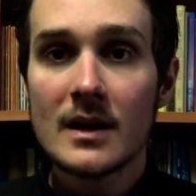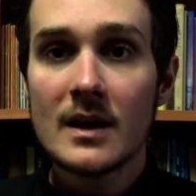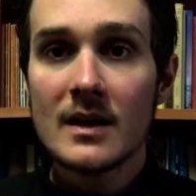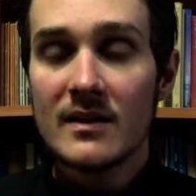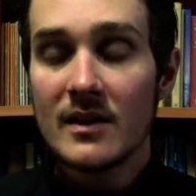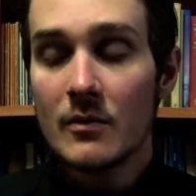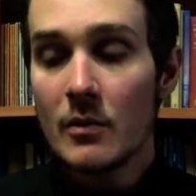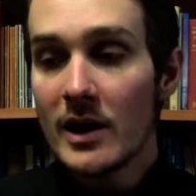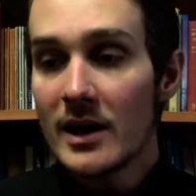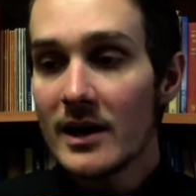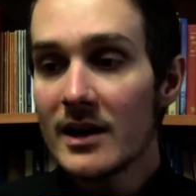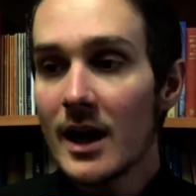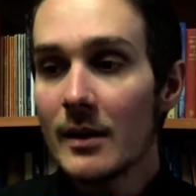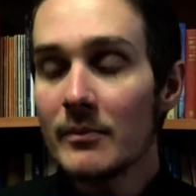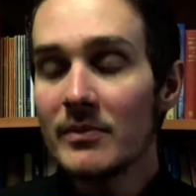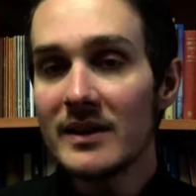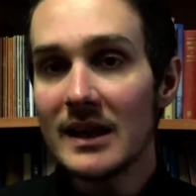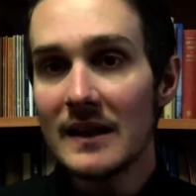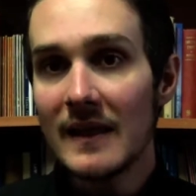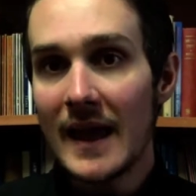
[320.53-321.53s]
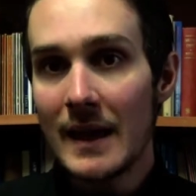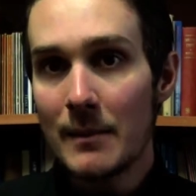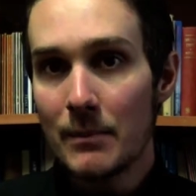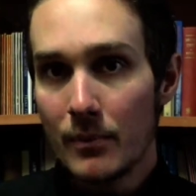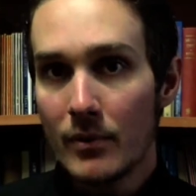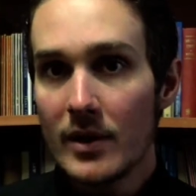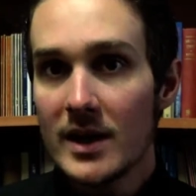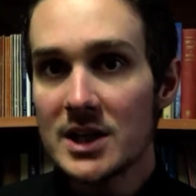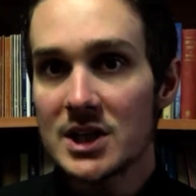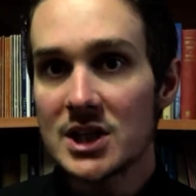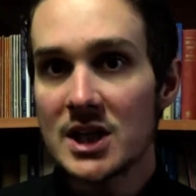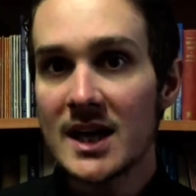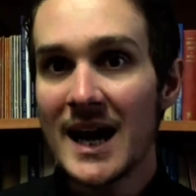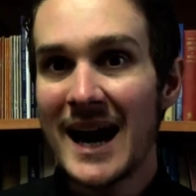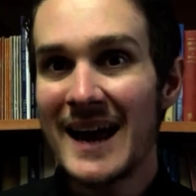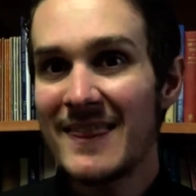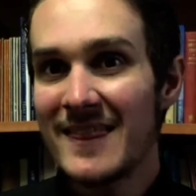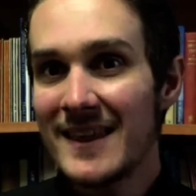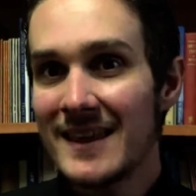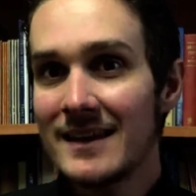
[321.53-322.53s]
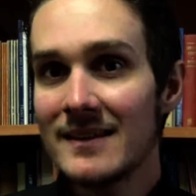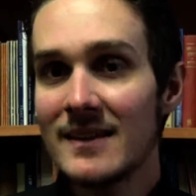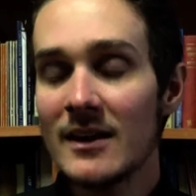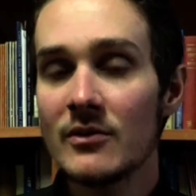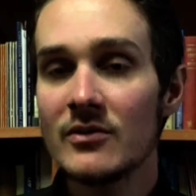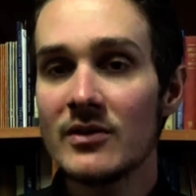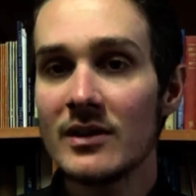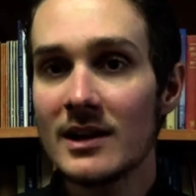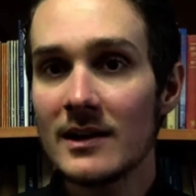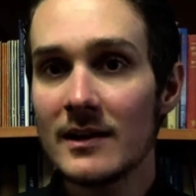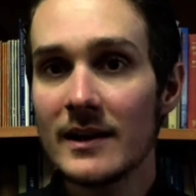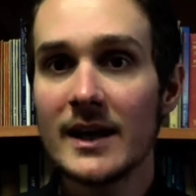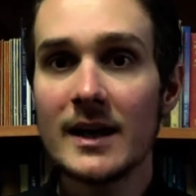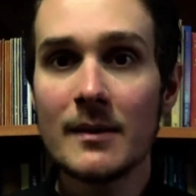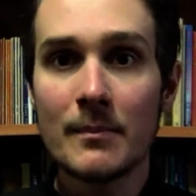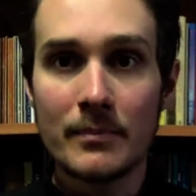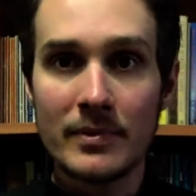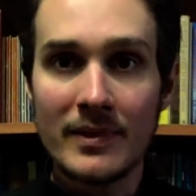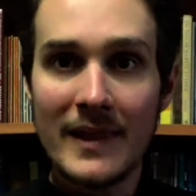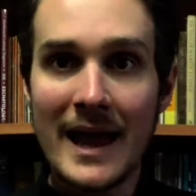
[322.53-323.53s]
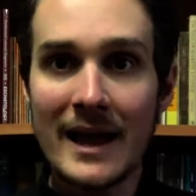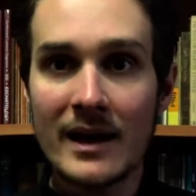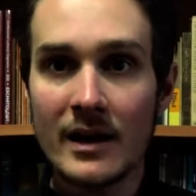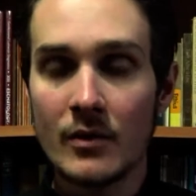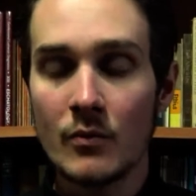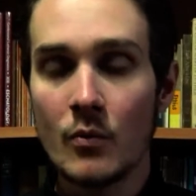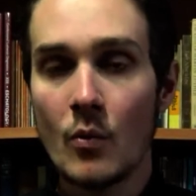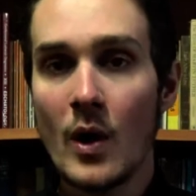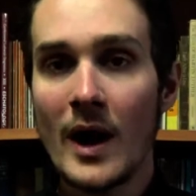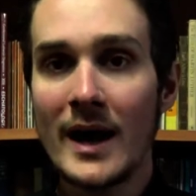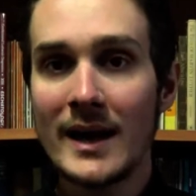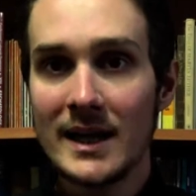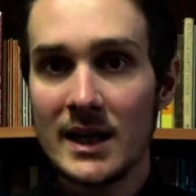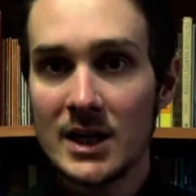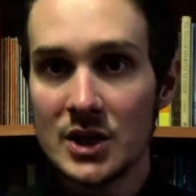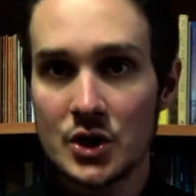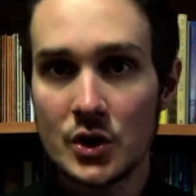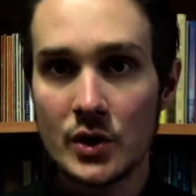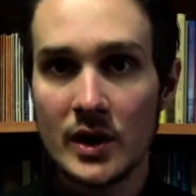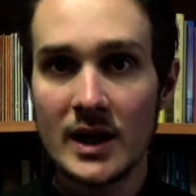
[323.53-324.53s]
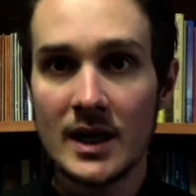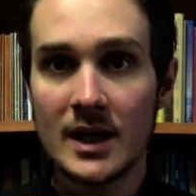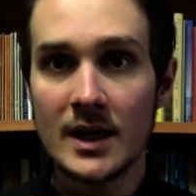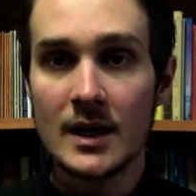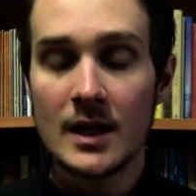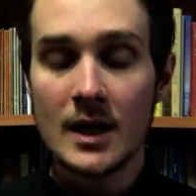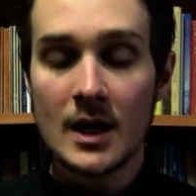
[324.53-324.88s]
See, when it comes to lay preaching, I think there is a clear black and white issue here.